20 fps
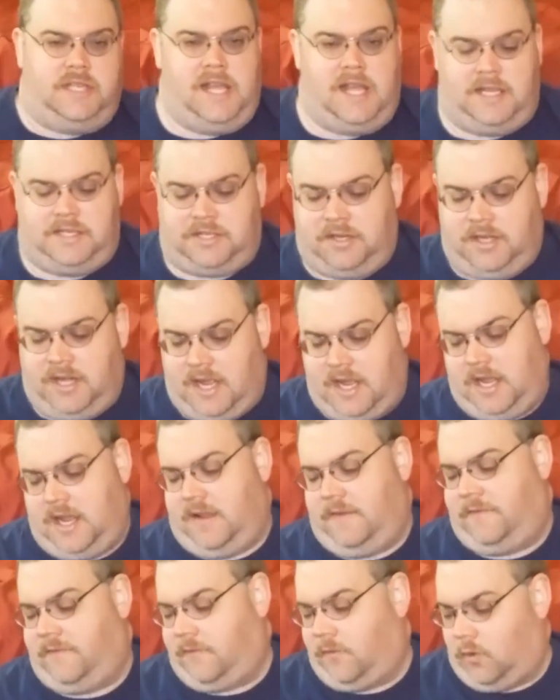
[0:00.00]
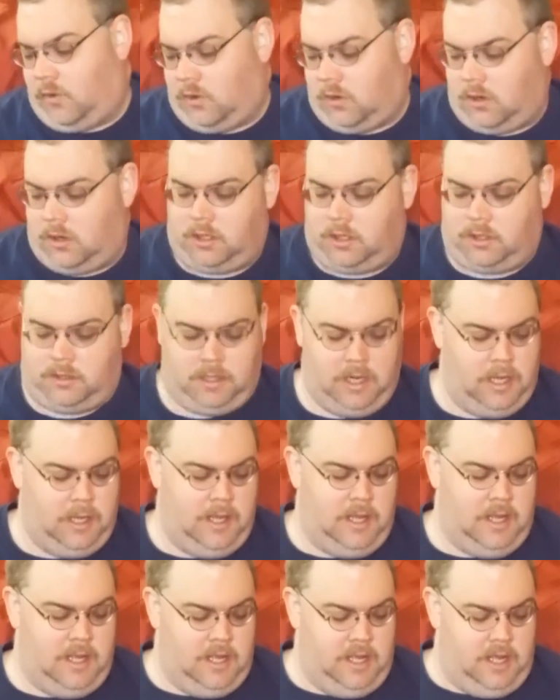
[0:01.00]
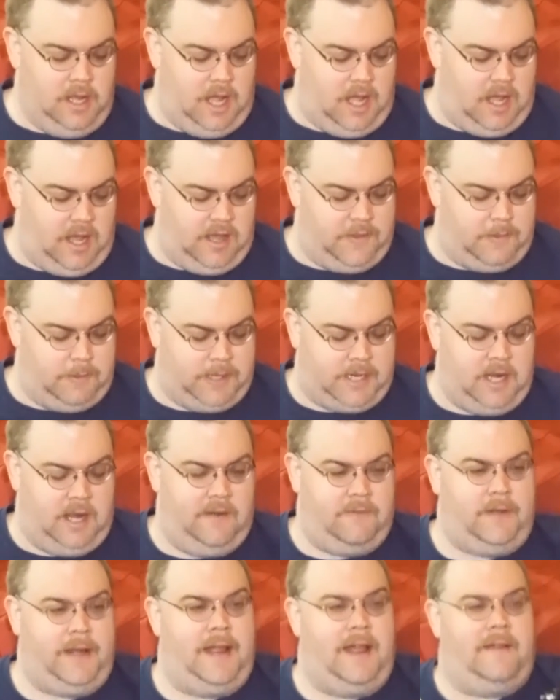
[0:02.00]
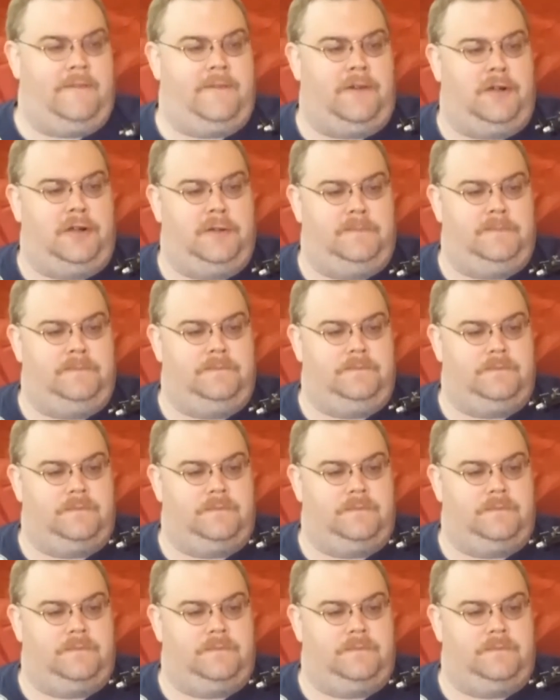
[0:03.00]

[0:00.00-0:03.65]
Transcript: yesterday for the recovery effort,